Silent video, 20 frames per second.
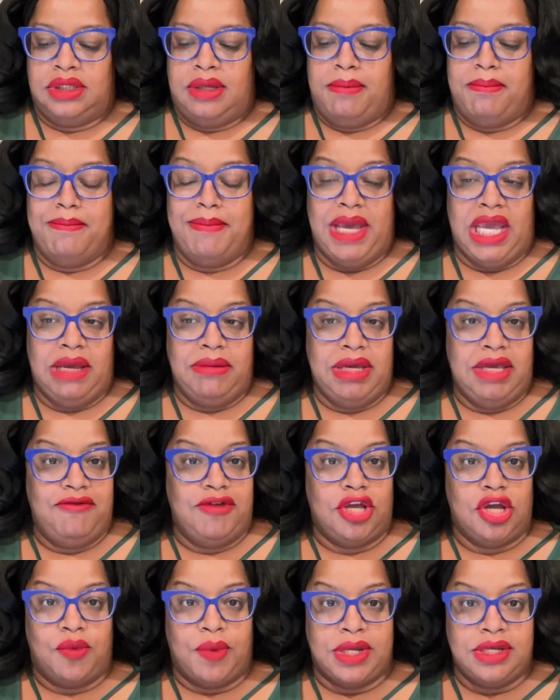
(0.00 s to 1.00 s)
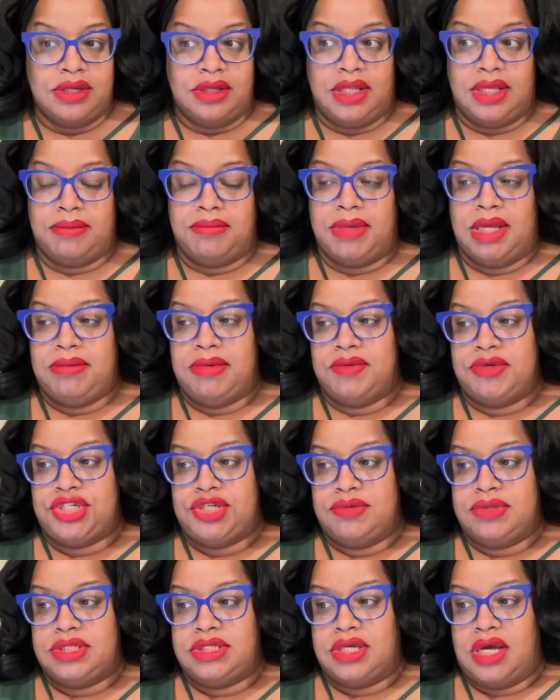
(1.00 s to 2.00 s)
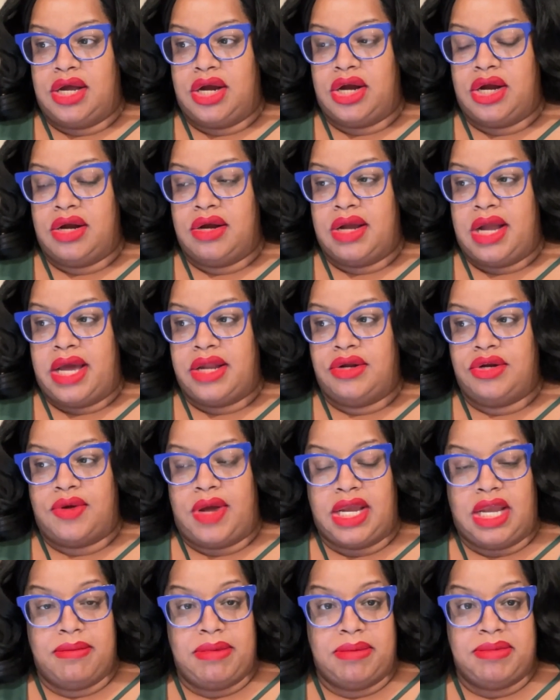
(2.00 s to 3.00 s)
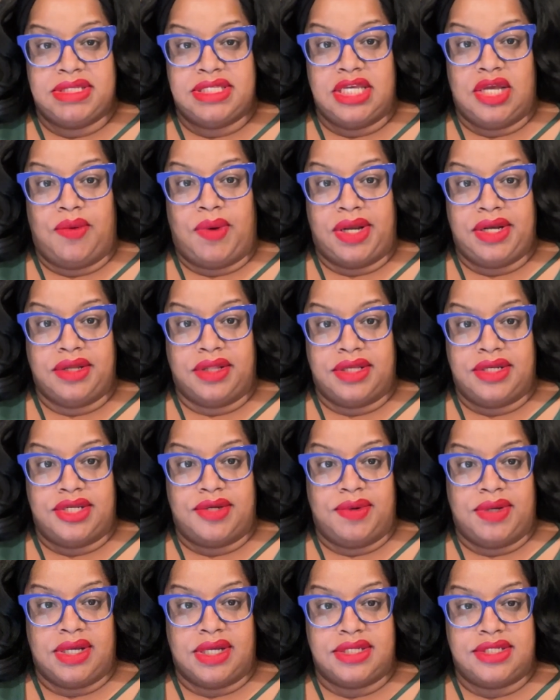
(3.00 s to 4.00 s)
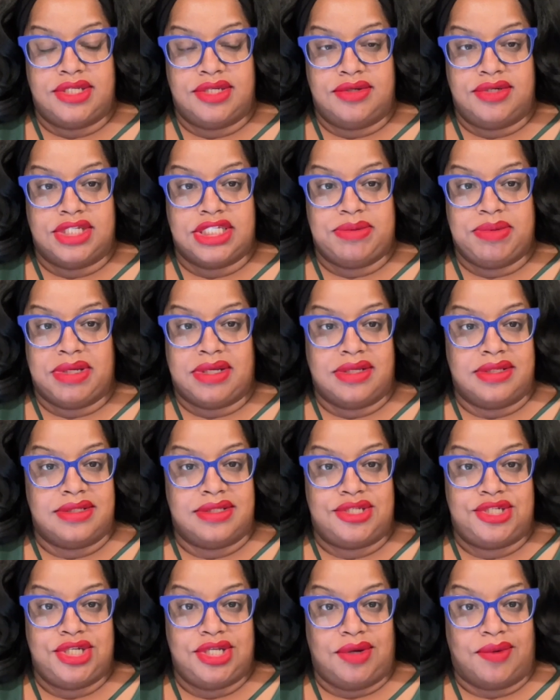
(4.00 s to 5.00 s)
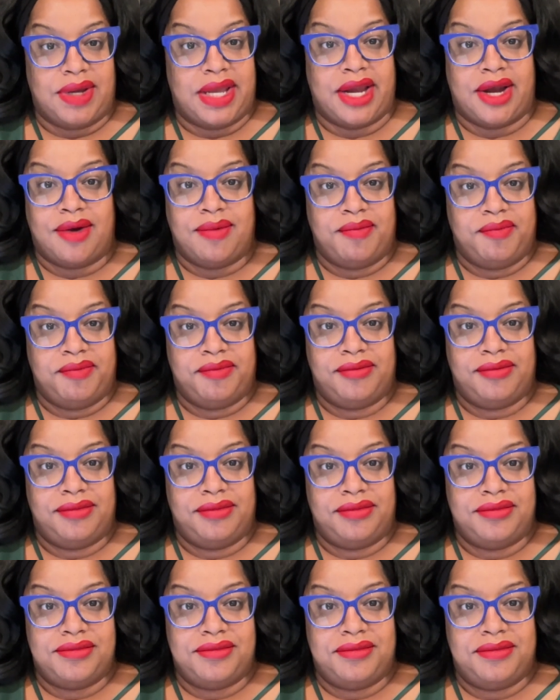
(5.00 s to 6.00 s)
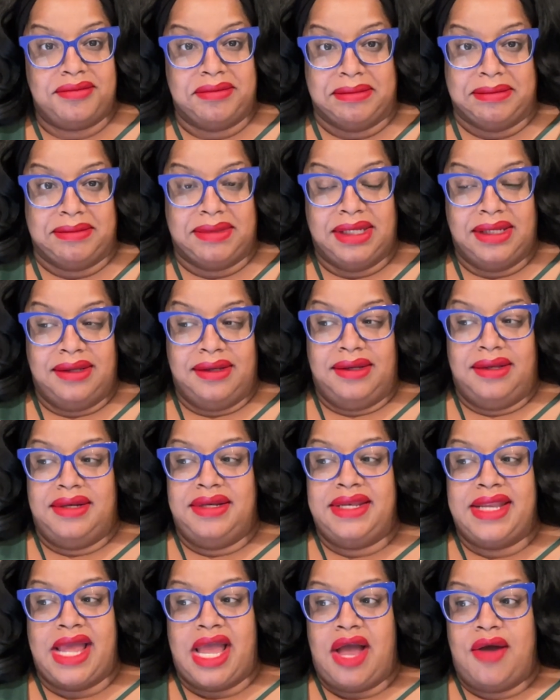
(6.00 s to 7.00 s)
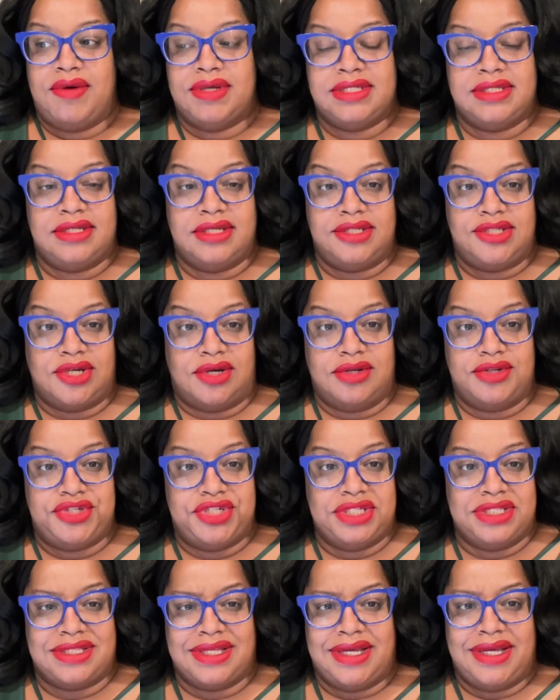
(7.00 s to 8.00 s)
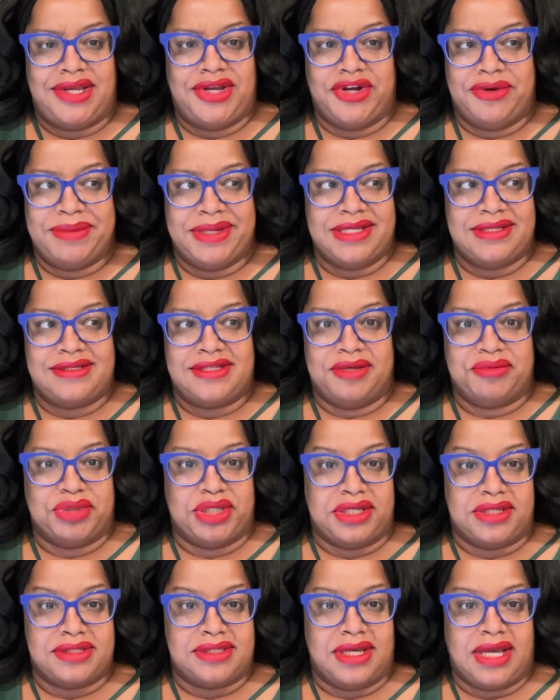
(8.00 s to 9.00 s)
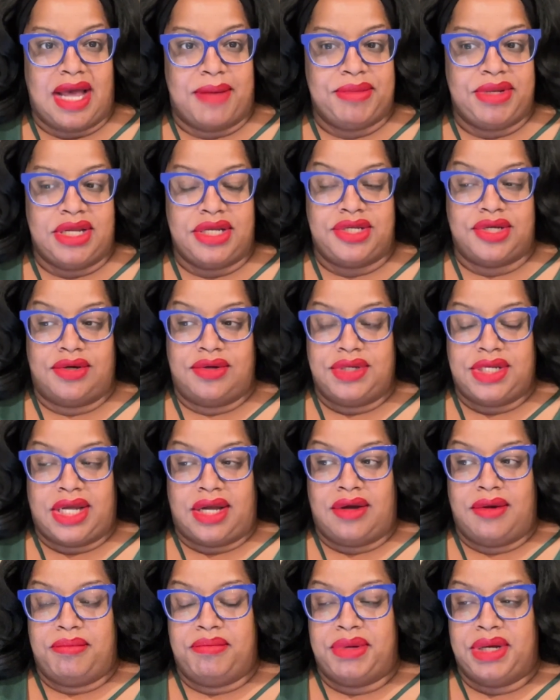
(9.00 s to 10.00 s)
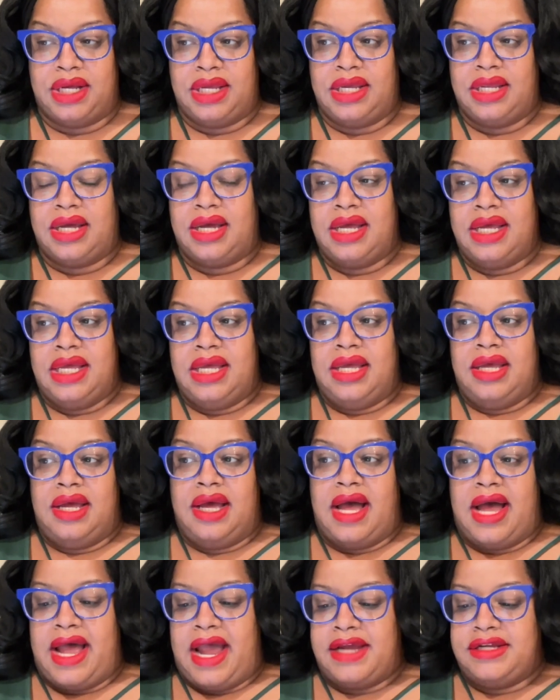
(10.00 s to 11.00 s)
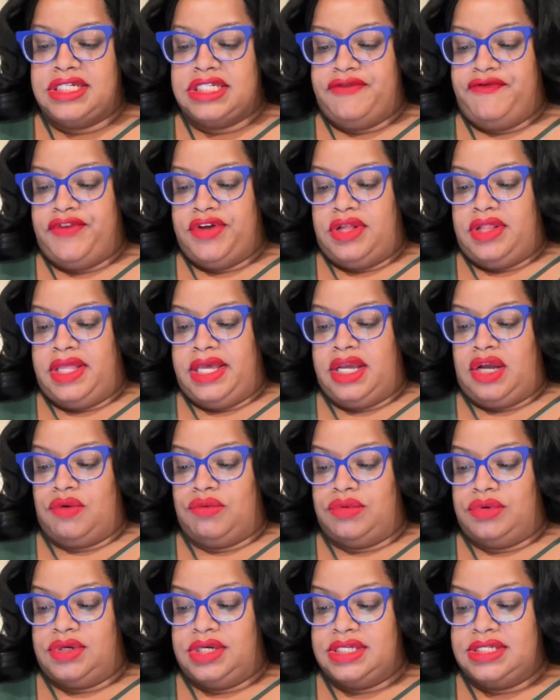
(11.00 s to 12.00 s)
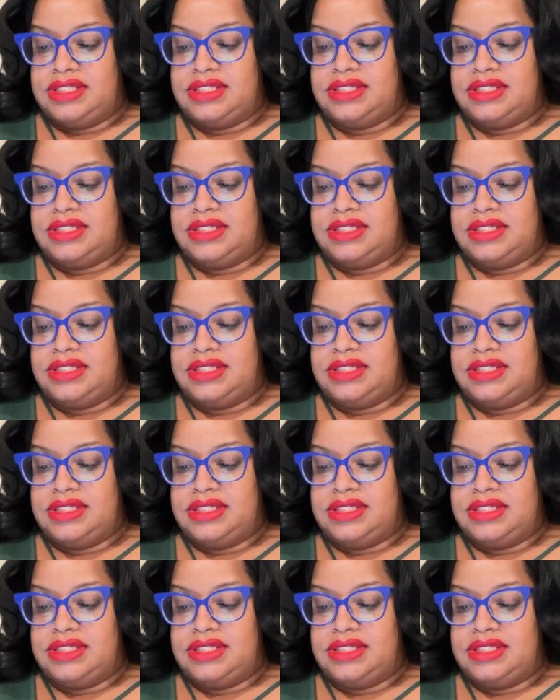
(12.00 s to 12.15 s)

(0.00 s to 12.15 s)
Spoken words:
maybe even Gwendolyn, maybe when she was younger. I don't know, I could maybe see Gwendolyn doing it too, just because she don't care. Now as an adult, she's like, you're my siblings, like I'm an adult now. But I just feel like Aurora